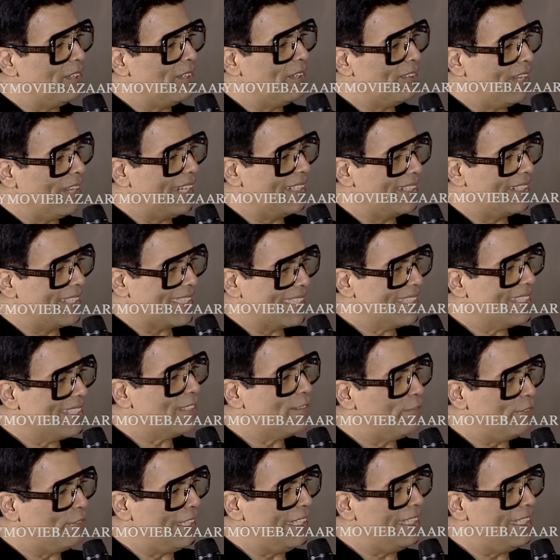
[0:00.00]
Right, doesn't
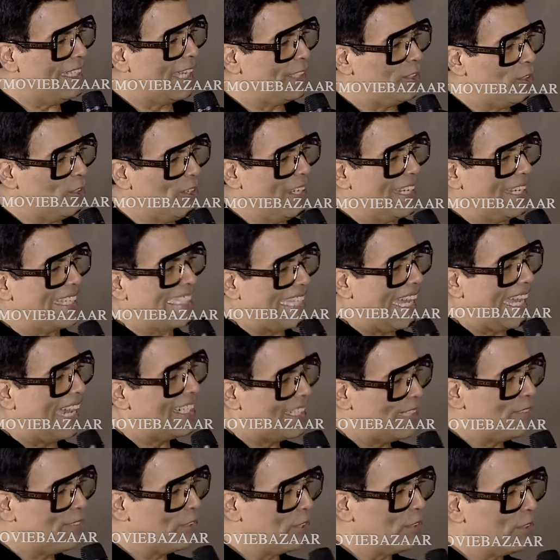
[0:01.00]
it feel like your
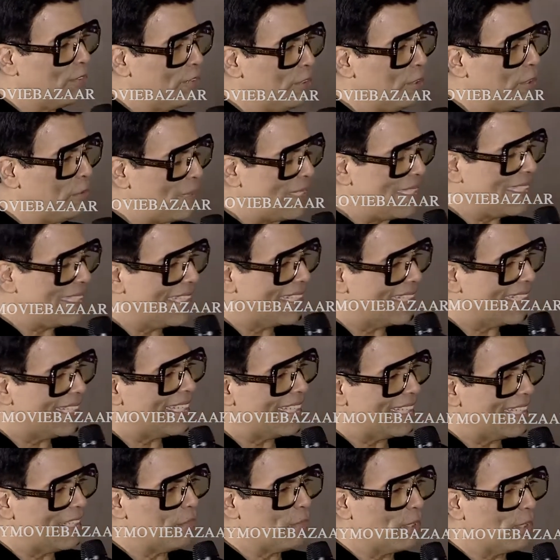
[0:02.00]
anxiety for the film is
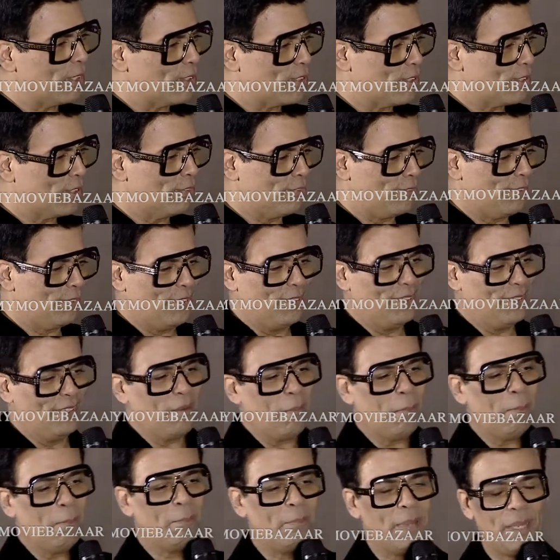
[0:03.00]
kicking in because of
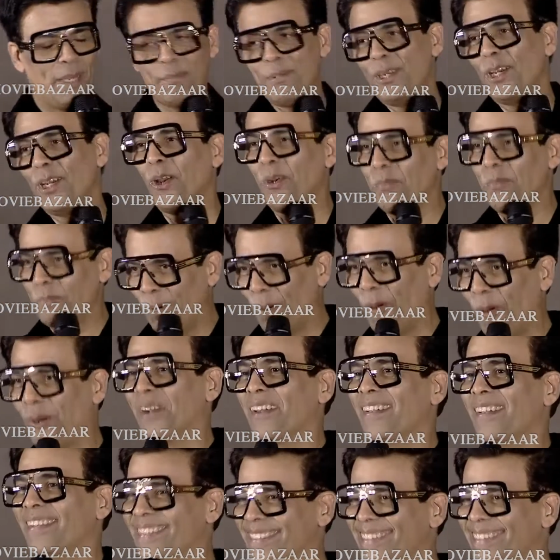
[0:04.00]
baby on board?